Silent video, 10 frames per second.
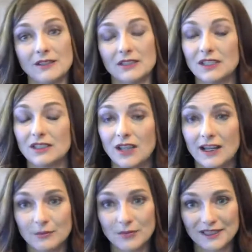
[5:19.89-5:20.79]
There's a
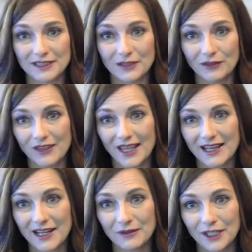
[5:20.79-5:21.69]
lot of business for that
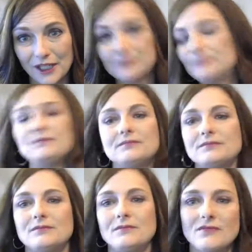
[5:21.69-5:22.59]
out there.
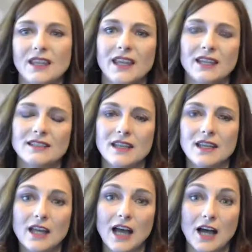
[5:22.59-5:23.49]
And
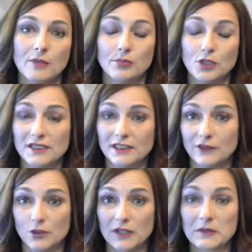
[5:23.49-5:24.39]
books, of
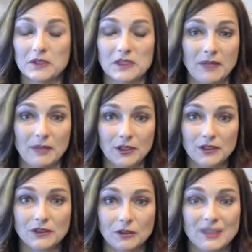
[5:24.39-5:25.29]
course, which is my
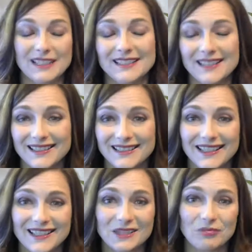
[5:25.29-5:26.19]
personal business,
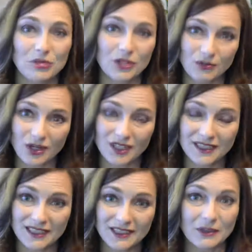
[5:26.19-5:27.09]
is book
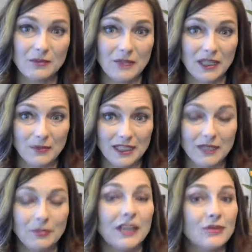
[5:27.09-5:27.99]
royalties. So I make
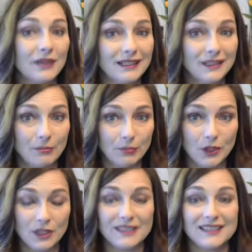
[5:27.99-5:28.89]
money by creating a
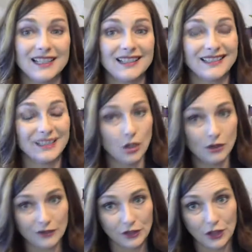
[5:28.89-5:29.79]
book and selling it
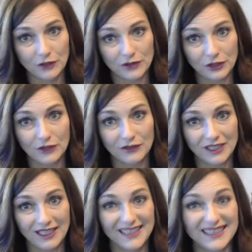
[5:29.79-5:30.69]
over and over and over
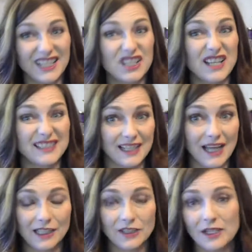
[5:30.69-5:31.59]
again, such as a
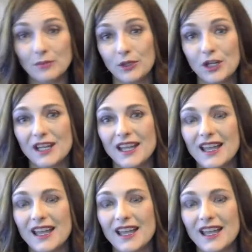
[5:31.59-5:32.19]
coloring book.